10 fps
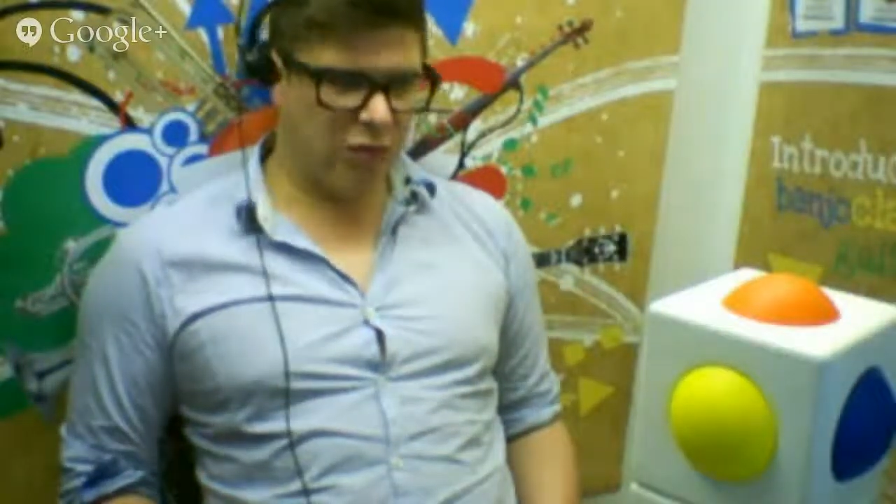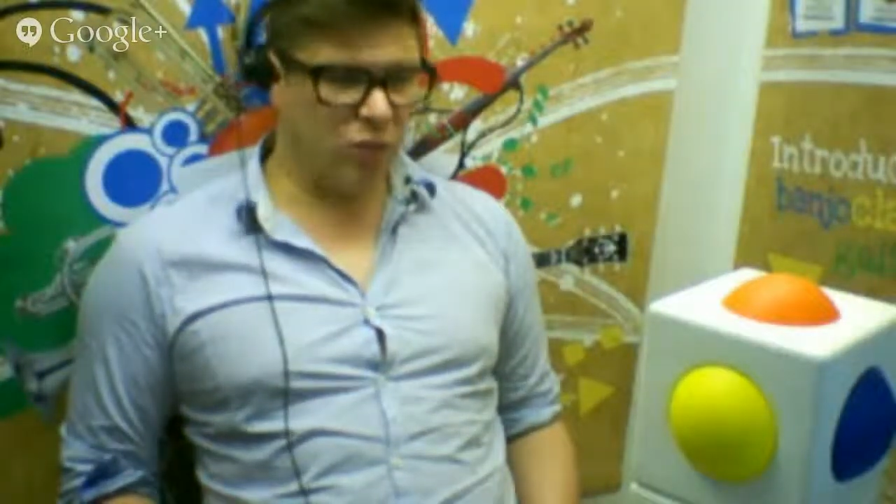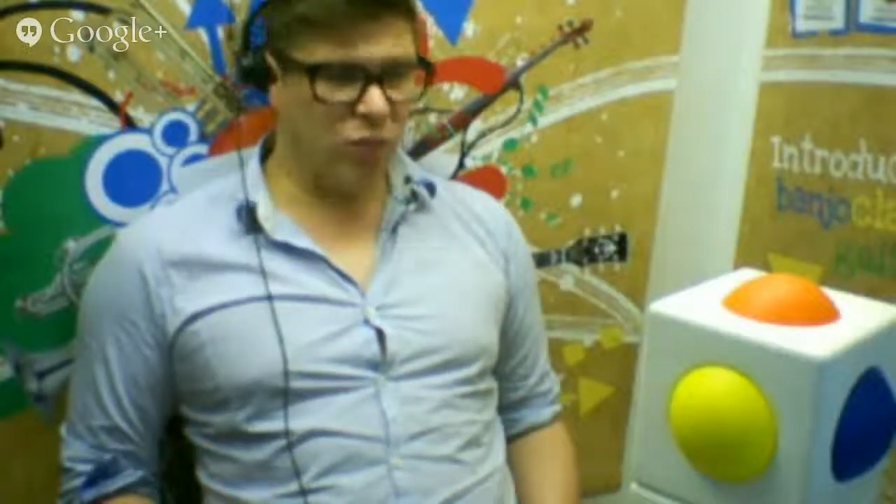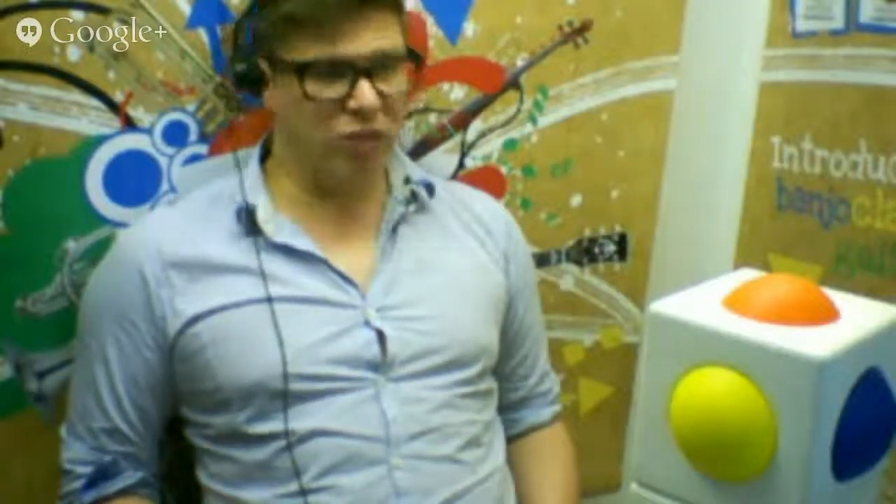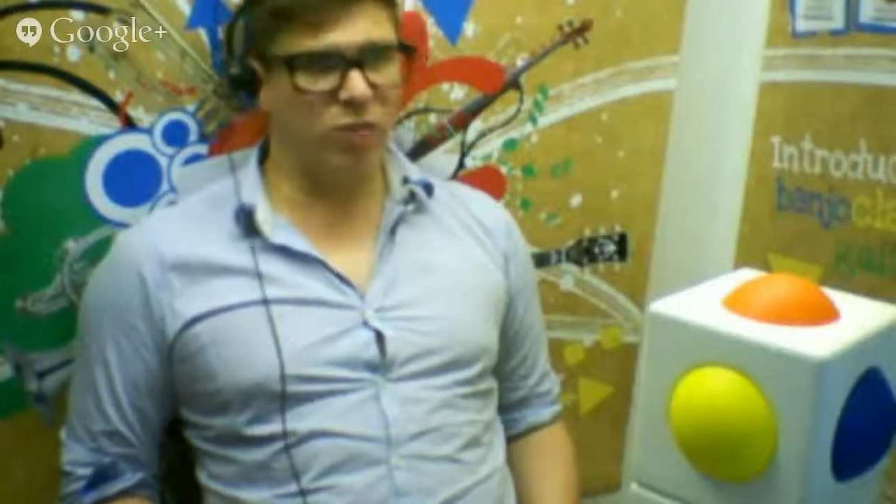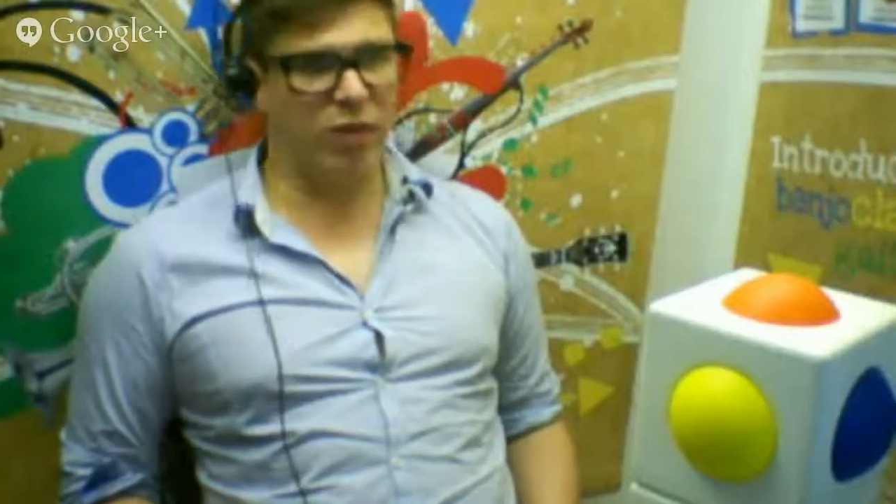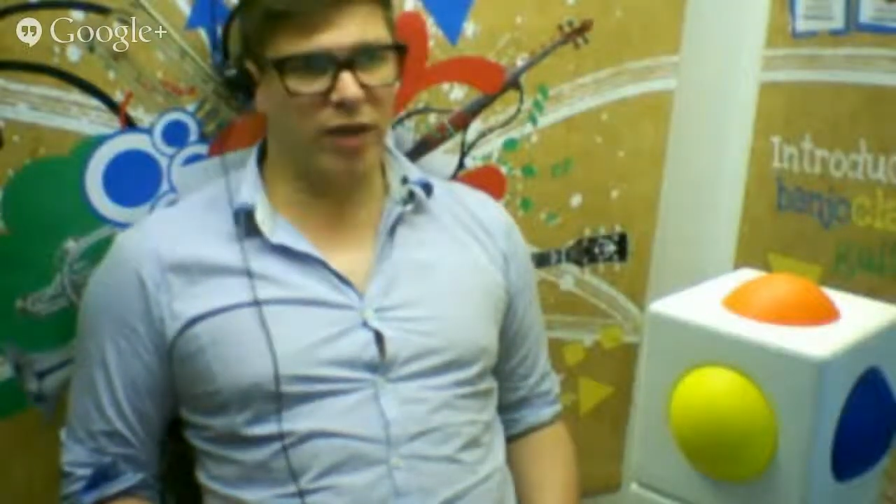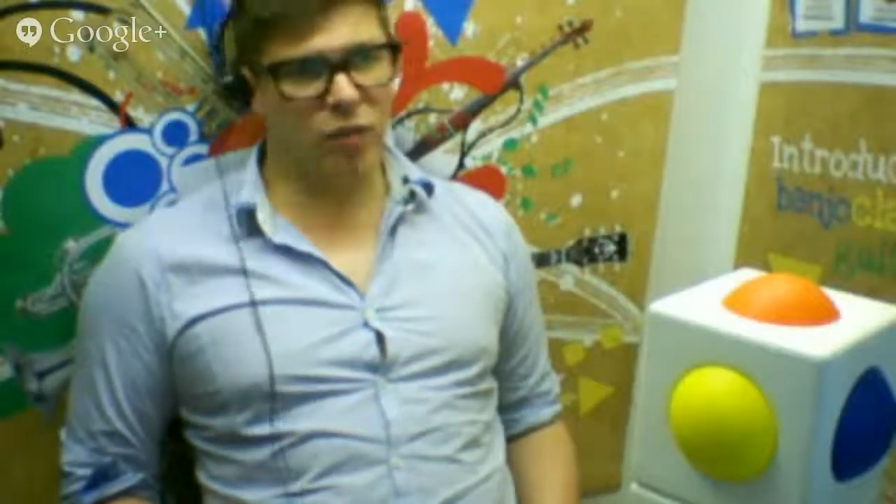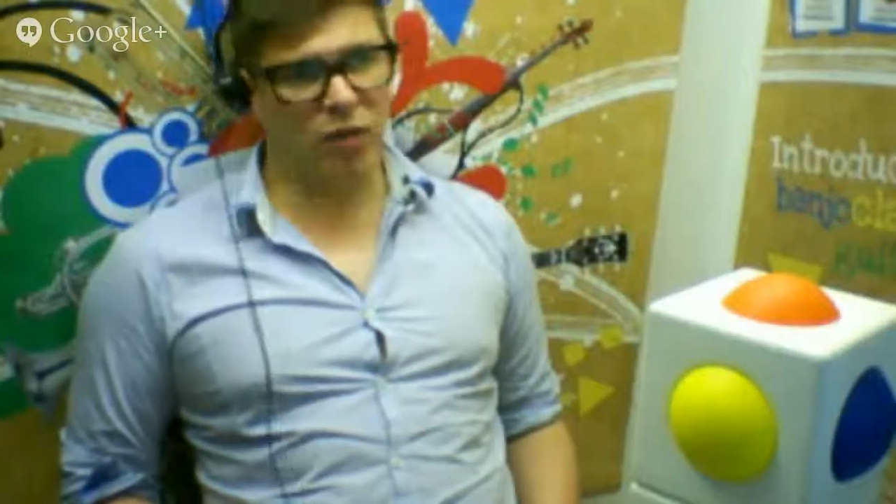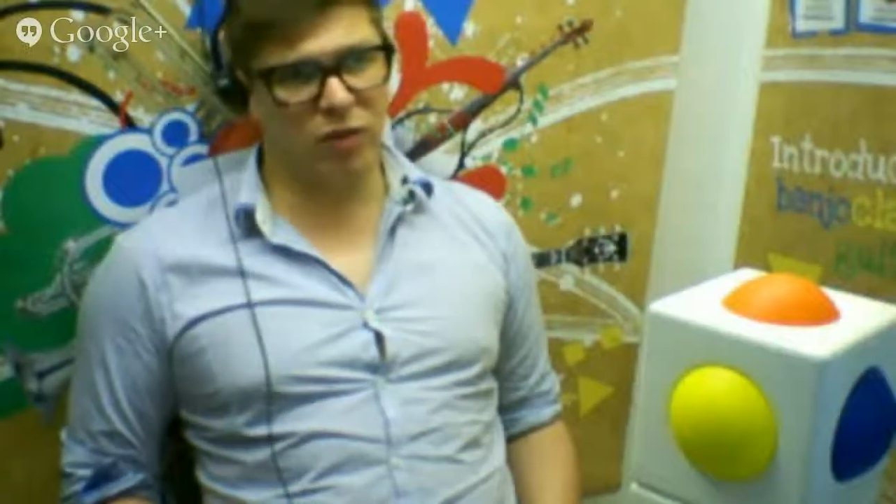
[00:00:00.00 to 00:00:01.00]
we just
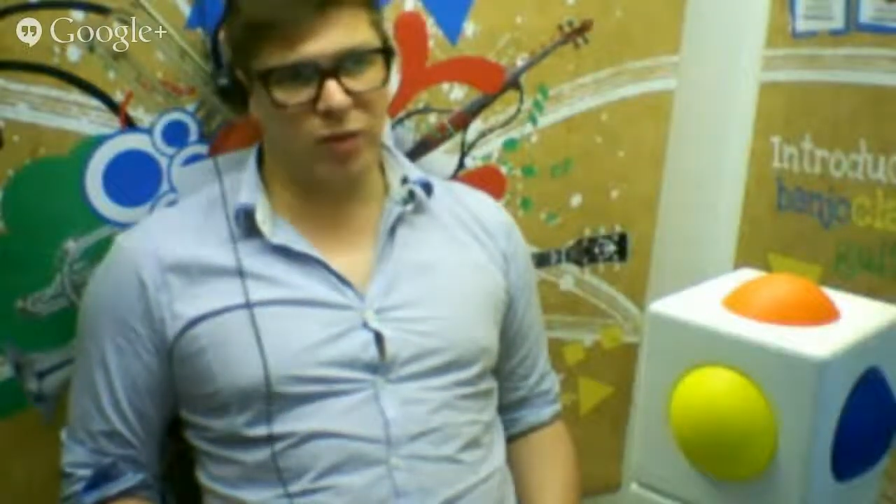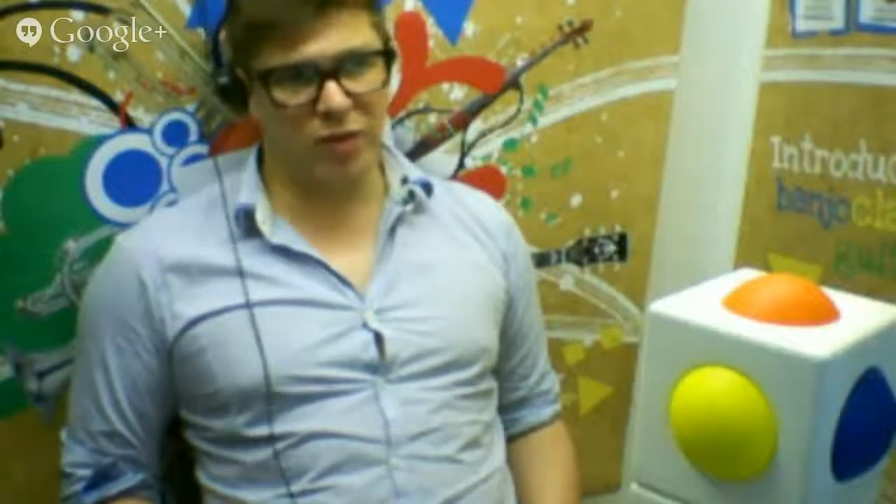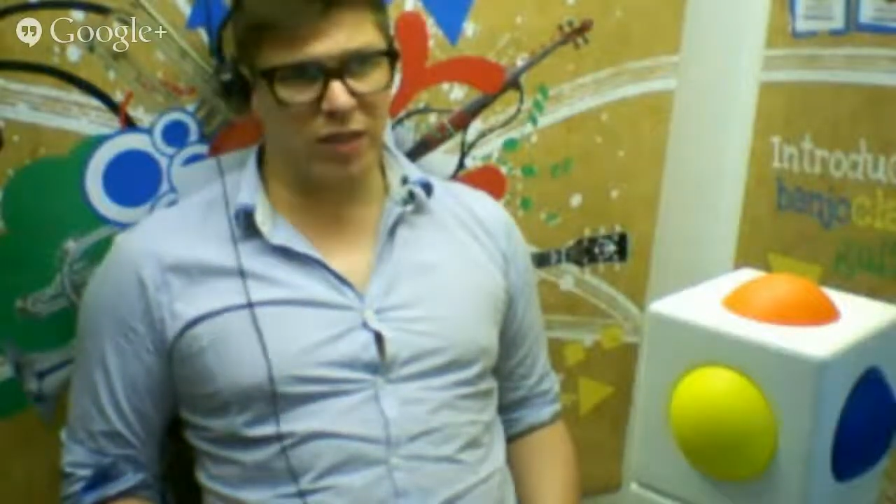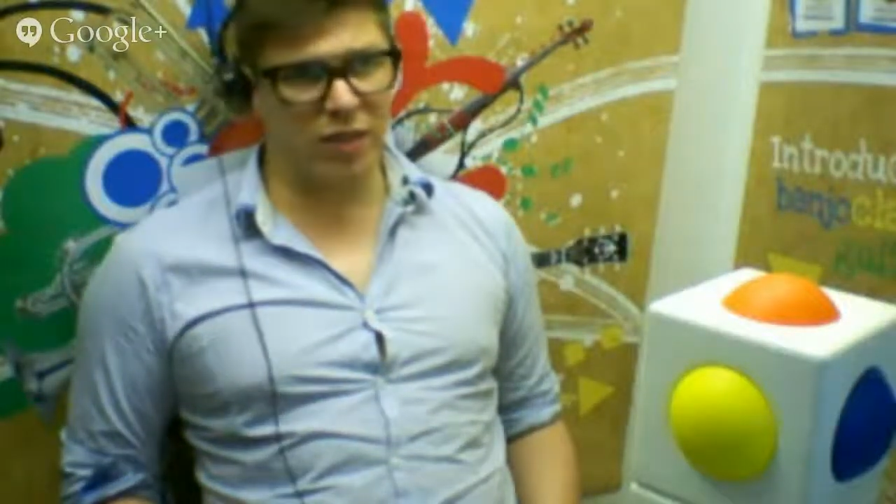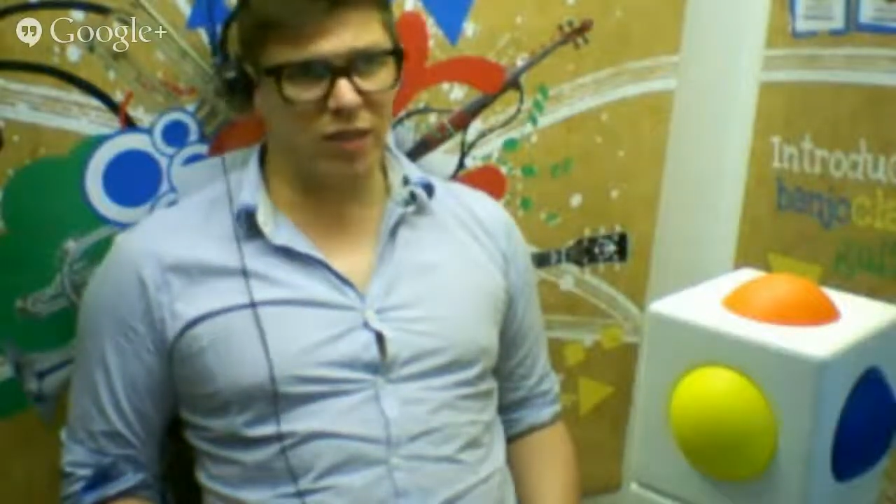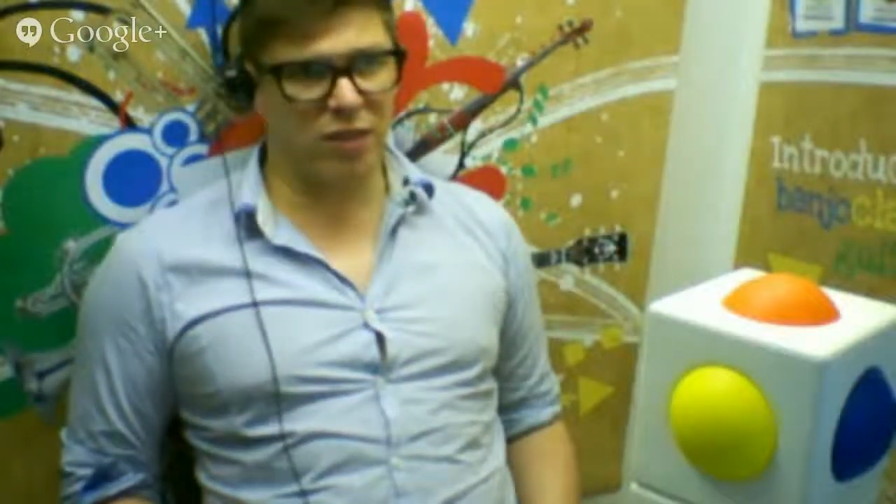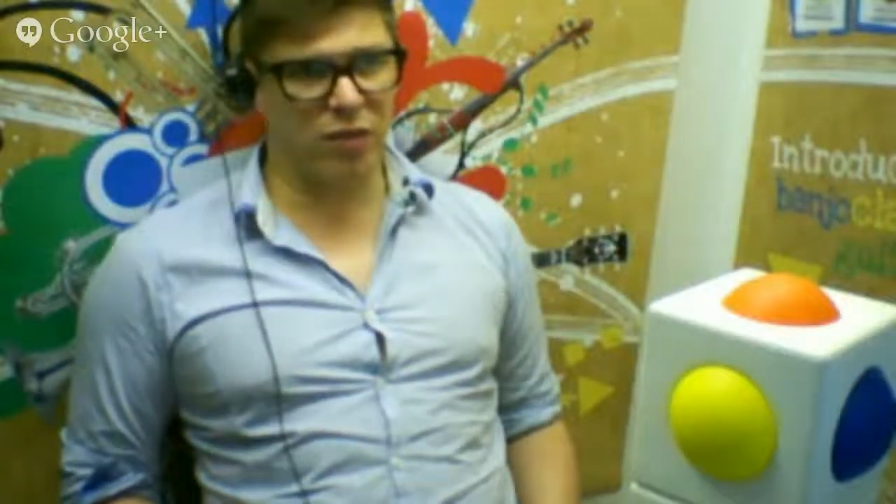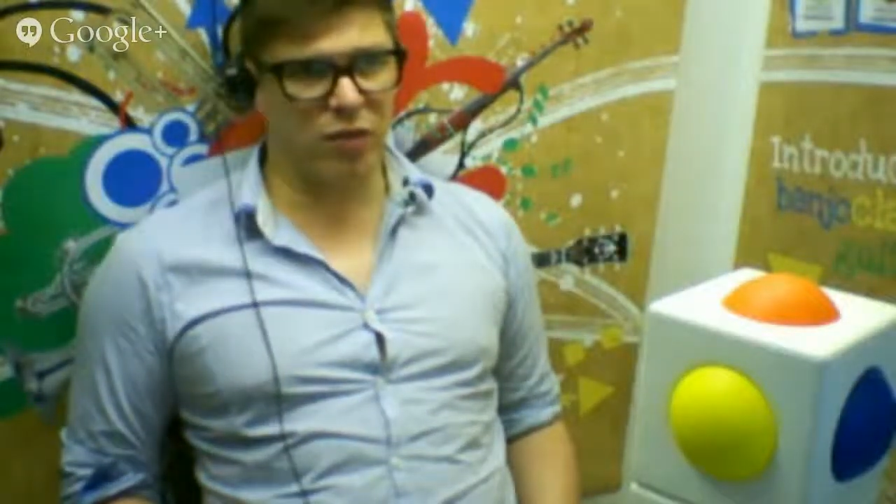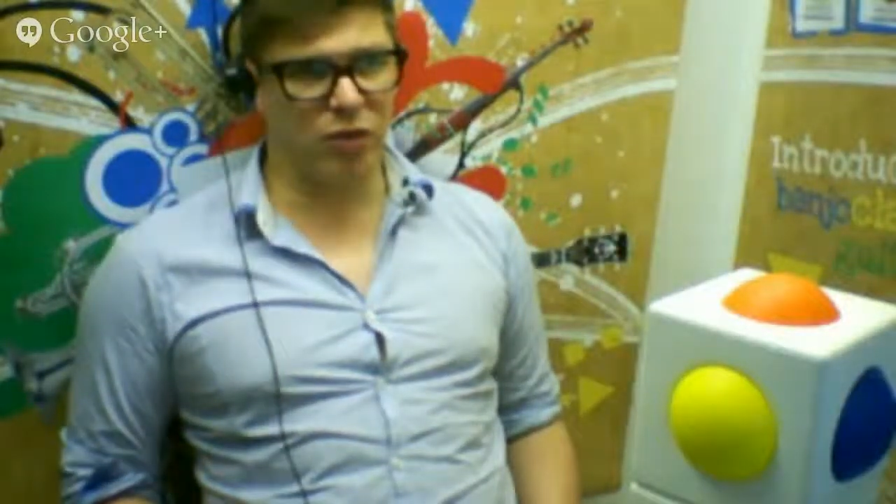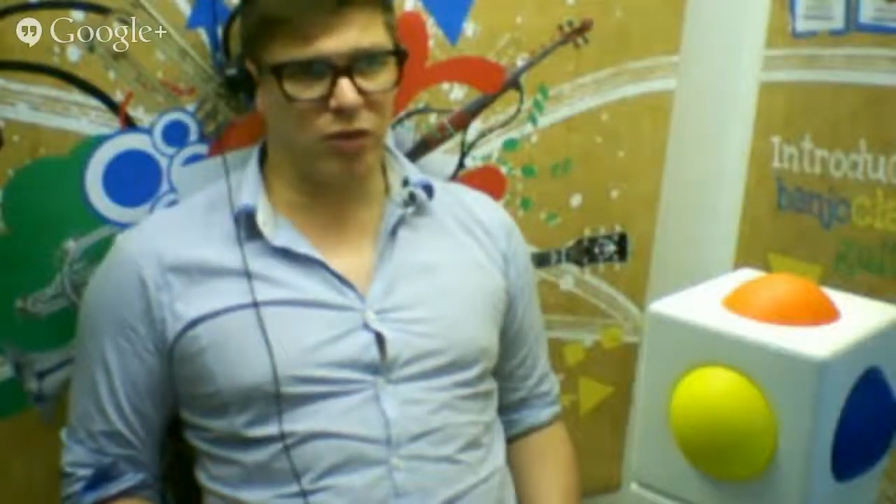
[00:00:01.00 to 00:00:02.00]
made one that was easy to
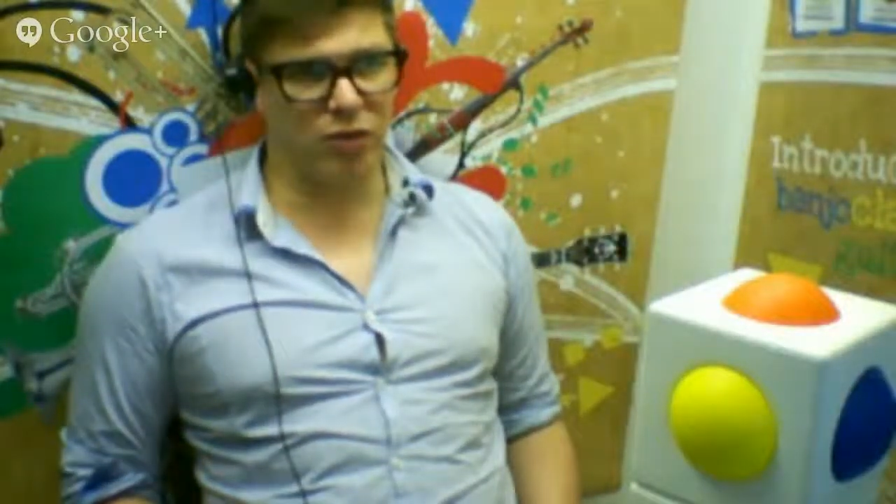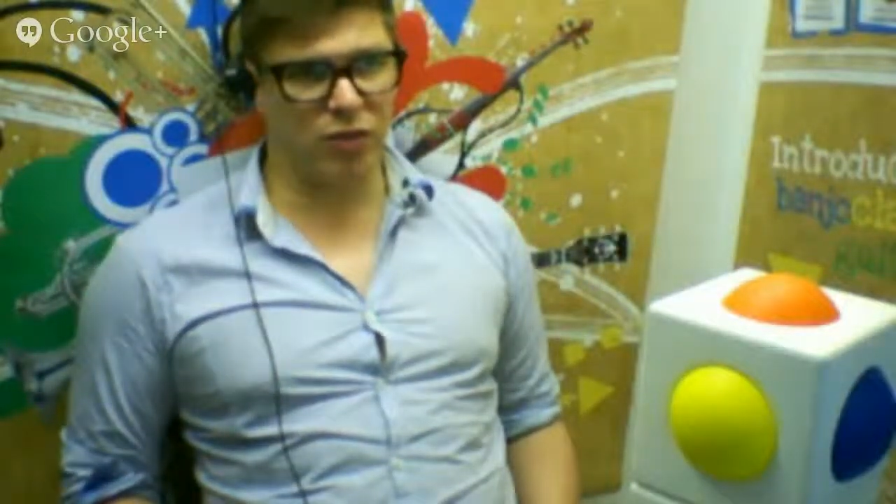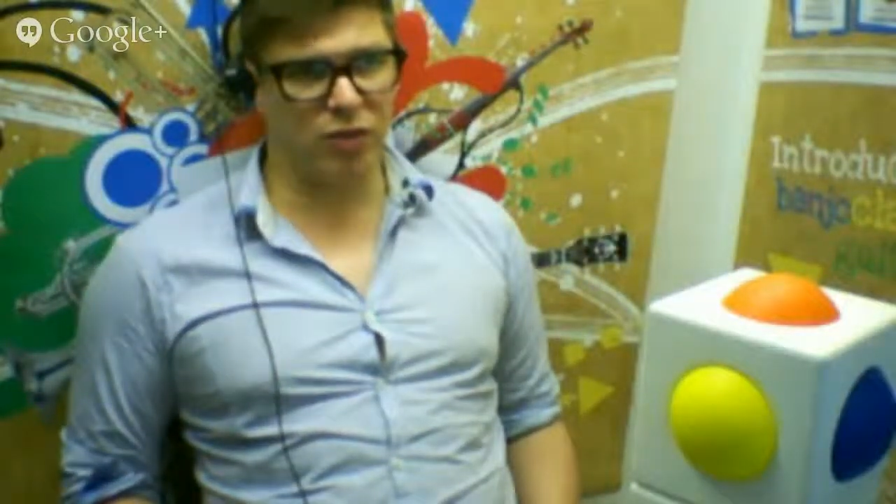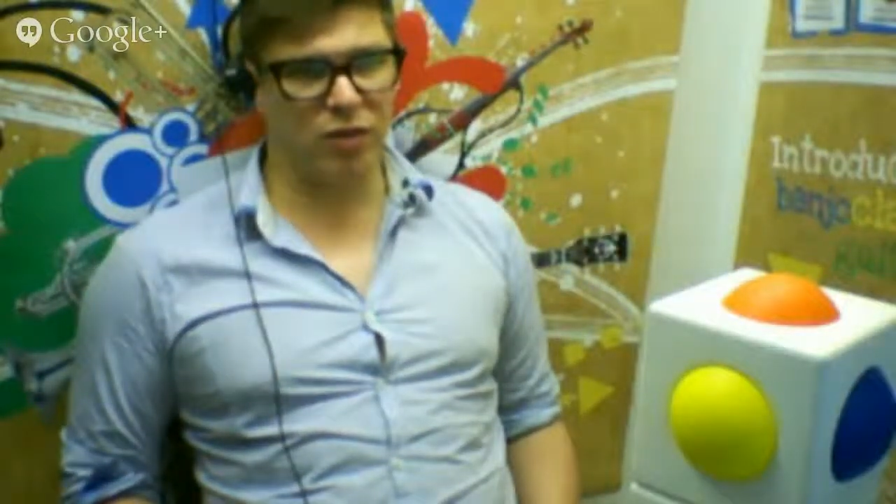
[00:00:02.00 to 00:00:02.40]
use.